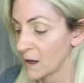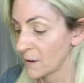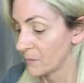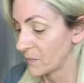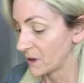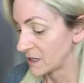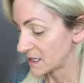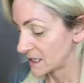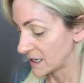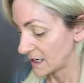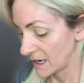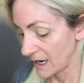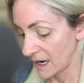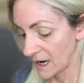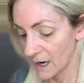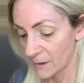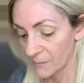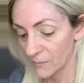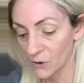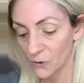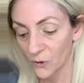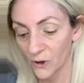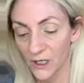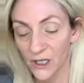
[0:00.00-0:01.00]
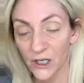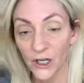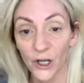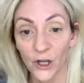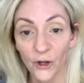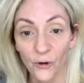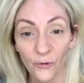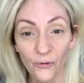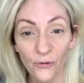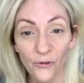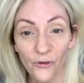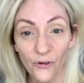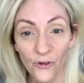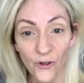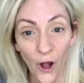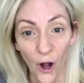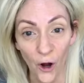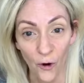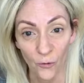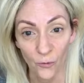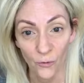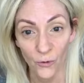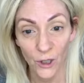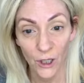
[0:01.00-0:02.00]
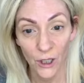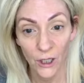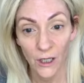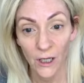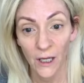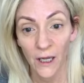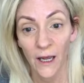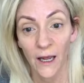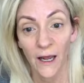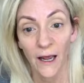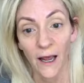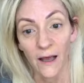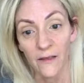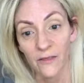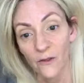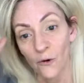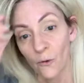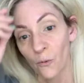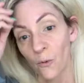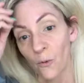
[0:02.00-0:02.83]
but today I'm going to use stone. And the